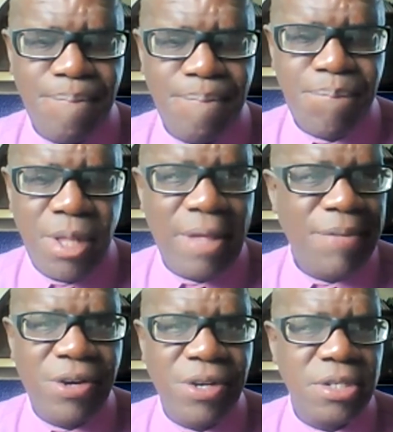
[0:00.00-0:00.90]
Let me see if I
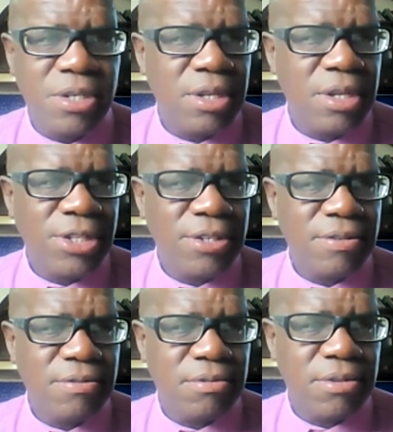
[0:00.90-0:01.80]
could, is it,
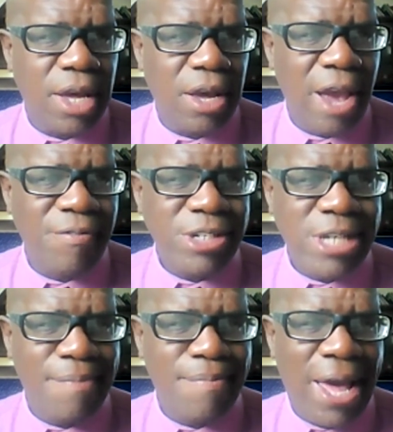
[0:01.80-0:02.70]
yeah, every
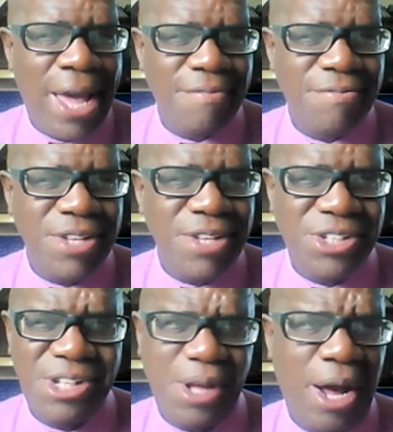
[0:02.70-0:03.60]
time I have these
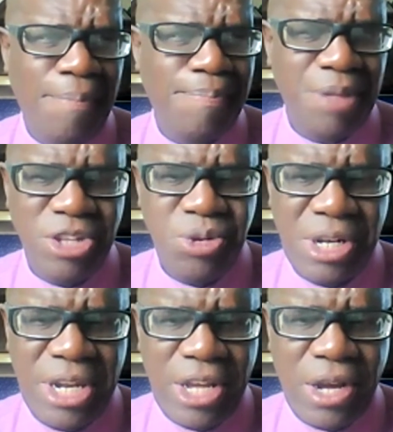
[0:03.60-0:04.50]
things up, then you
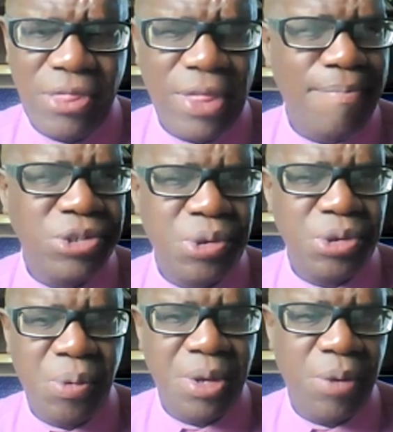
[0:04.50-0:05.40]
click on them and you
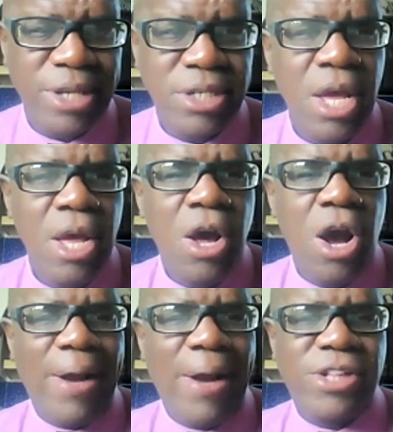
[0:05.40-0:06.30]
don't know where they went.
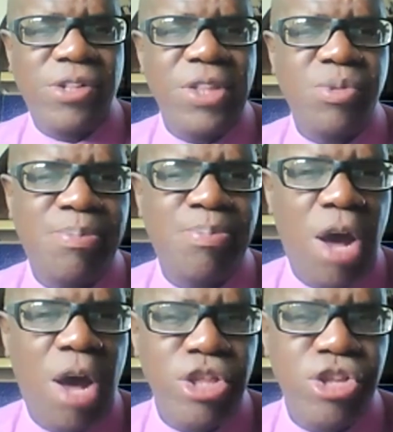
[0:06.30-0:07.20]
All right, so this was
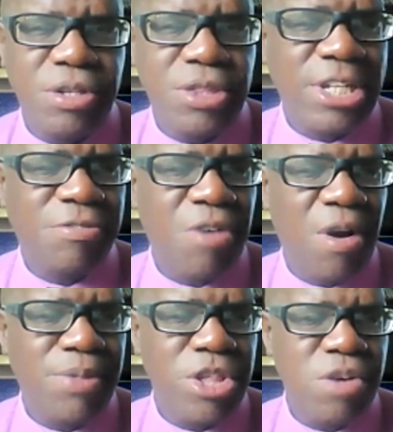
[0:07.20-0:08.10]
published, this is
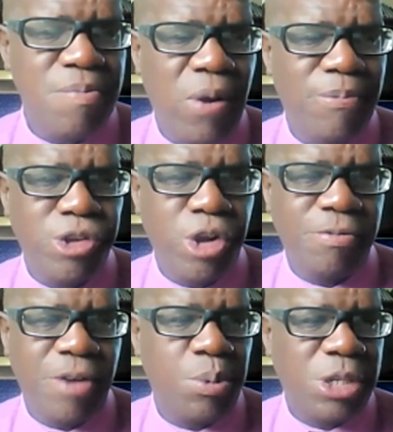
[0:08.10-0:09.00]
from the Jamaica Observer,
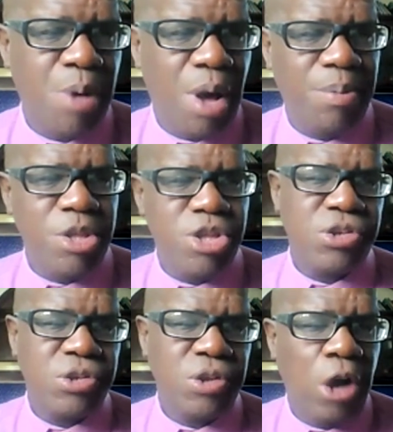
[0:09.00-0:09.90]
and it was published
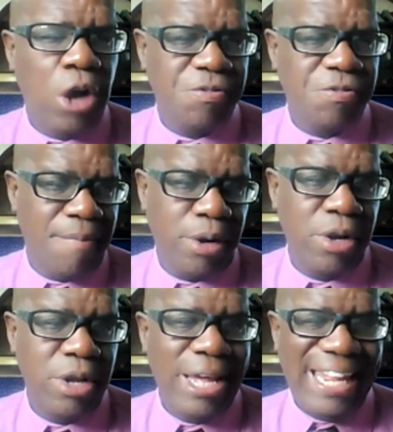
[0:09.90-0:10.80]
on November
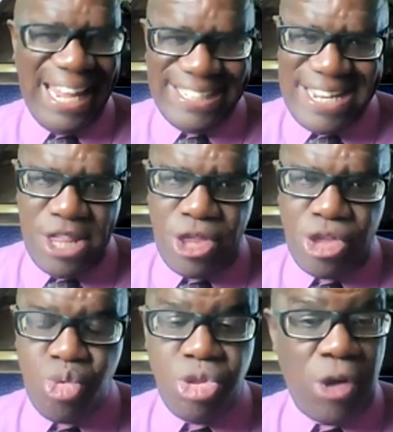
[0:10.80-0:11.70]
18th,
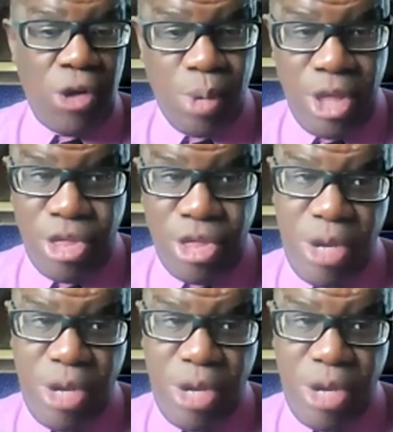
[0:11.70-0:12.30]
2023.